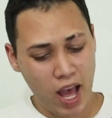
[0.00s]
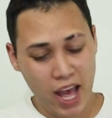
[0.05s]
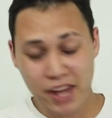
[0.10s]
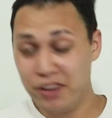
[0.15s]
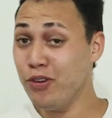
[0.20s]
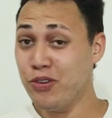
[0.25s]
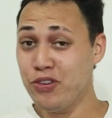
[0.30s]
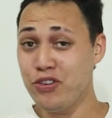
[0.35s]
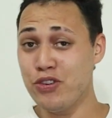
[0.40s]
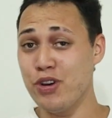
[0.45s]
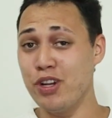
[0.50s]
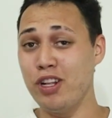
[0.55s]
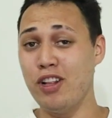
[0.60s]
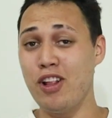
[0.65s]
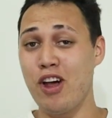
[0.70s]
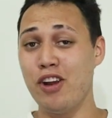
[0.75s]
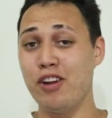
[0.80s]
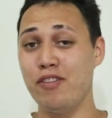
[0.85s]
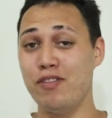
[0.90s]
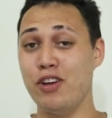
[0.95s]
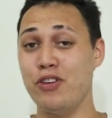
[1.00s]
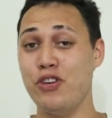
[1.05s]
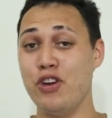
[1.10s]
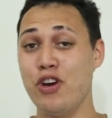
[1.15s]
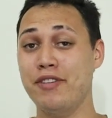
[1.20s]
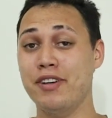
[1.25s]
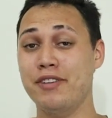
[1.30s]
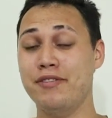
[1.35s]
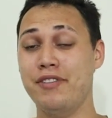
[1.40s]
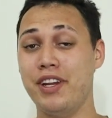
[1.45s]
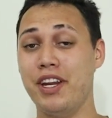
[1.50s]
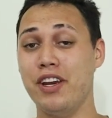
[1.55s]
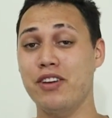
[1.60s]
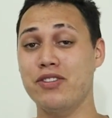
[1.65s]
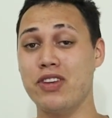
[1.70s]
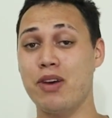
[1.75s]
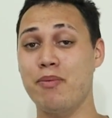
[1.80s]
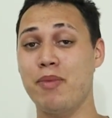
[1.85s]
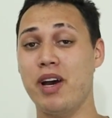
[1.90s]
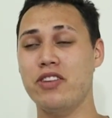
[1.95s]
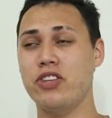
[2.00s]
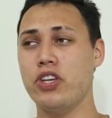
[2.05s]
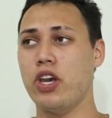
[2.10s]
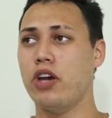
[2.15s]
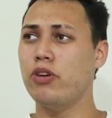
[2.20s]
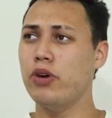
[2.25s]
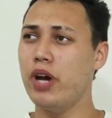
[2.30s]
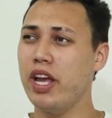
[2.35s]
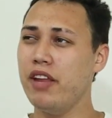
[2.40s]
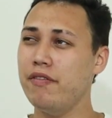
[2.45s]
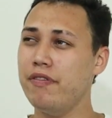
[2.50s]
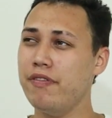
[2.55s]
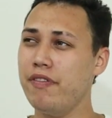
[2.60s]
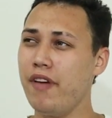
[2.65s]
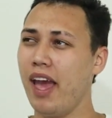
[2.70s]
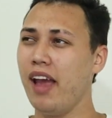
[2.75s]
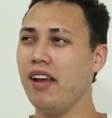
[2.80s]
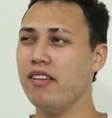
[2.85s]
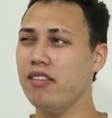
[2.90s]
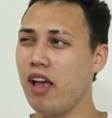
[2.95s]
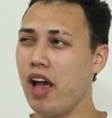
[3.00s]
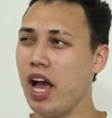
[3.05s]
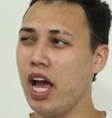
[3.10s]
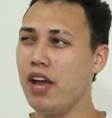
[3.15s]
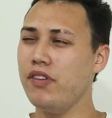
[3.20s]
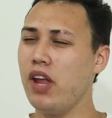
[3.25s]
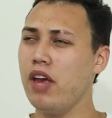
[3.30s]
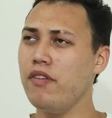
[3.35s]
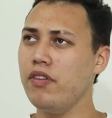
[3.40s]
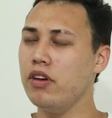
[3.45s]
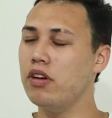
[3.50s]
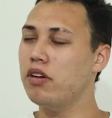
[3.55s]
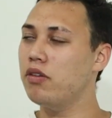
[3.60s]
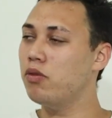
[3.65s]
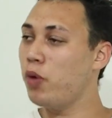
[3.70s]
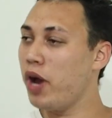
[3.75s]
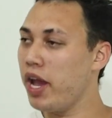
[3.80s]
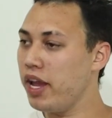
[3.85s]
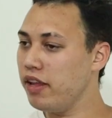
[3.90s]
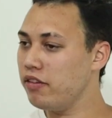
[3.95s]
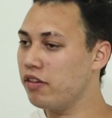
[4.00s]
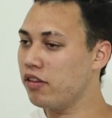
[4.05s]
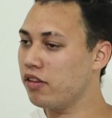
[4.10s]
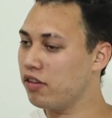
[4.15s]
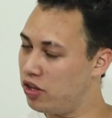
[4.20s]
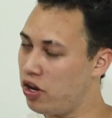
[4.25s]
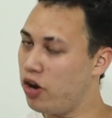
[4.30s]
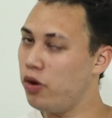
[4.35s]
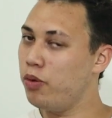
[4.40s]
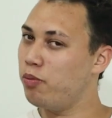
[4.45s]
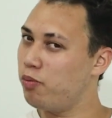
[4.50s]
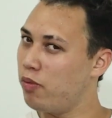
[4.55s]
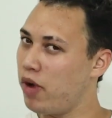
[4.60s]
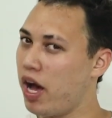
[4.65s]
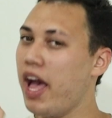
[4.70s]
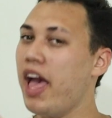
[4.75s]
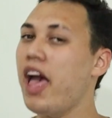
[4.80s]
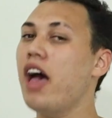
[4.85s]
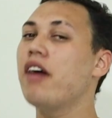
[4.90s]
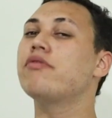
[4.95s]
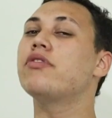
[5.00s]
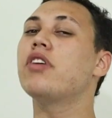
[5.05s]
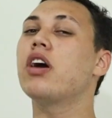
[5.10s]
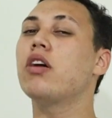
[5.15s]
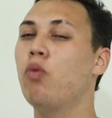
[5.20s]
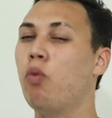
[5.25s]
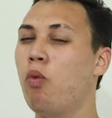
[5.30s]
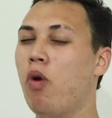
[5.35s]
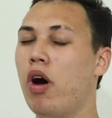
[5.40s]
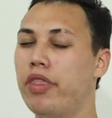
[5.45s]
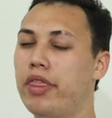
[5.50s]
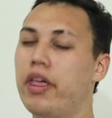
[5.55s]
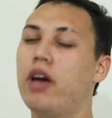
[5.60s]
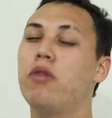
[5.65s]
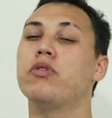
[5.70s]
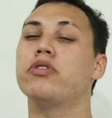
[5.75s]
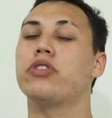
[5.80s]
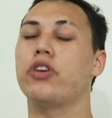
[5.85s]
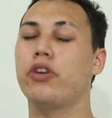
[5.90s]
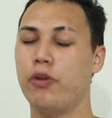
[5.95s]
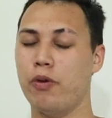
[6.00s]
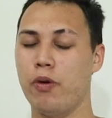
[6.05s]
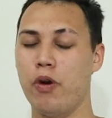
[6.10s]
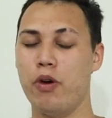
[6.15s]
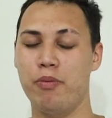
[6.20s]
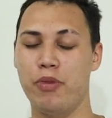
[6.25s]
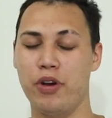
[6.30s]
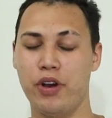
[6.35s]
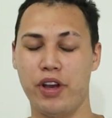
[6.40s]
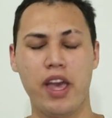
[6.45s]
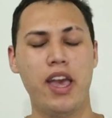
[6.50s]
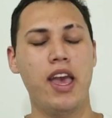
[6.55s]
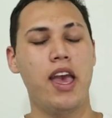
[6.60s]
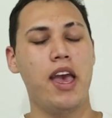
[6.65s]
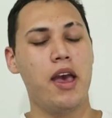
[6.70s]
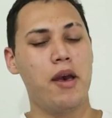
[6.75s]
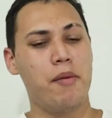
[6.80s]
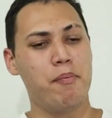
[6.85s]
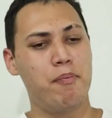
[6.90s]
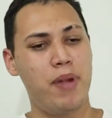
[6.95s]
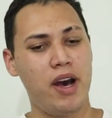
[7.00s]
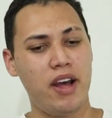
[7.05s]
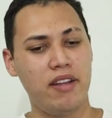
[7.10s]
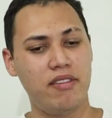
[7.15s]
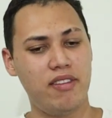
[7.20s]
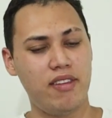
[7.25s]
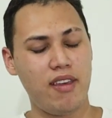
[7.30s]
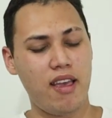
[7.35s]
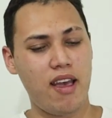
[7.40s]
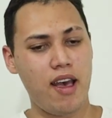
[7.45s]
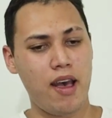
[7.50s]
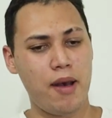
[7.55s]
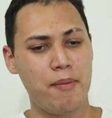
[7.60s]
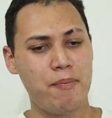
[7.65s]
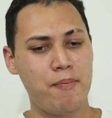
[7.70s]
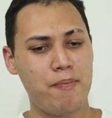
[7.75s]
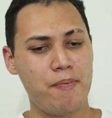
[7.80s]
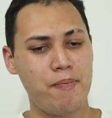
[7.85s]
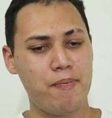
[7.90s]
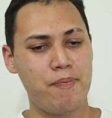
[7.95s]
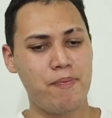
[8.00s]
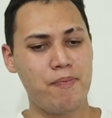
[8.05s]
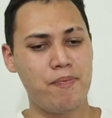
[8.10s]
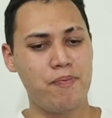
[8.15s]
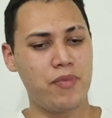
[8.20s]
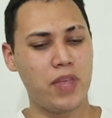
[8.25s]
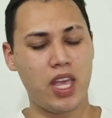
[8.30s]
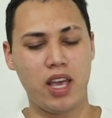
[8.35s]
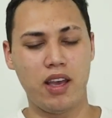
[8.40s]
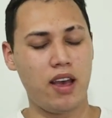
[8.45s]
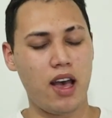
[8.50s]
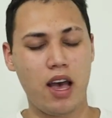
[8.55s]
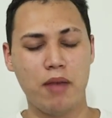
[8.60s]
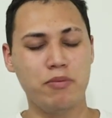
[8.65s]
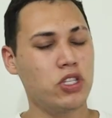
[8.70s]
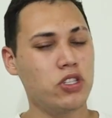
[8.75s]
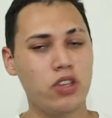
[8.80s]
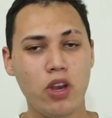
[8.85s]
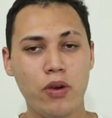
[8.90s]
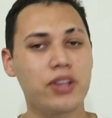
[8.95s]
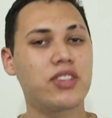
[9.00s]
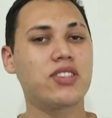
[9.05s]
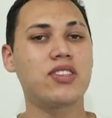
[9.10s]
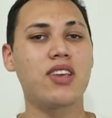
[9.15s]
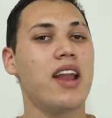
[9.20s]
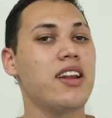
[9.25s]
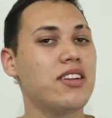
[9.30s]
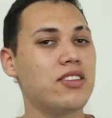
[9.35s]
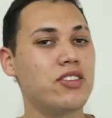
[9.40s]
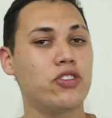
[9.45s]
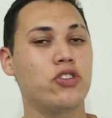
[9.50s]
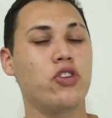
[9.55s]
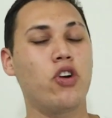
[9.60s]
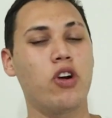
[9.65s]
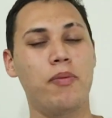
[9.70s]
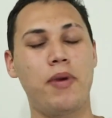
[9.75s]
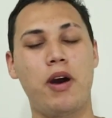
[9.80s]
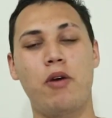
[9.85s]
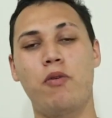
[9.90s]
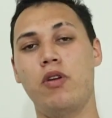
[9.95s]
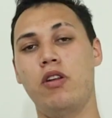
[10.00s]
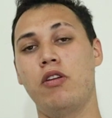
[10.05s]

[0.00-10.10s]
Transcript: I don't do a lot of Lenovo videos on my channel. In fact, I've never, wait, no, I have done one. That was a Chromebook. But I'm so excited to talk about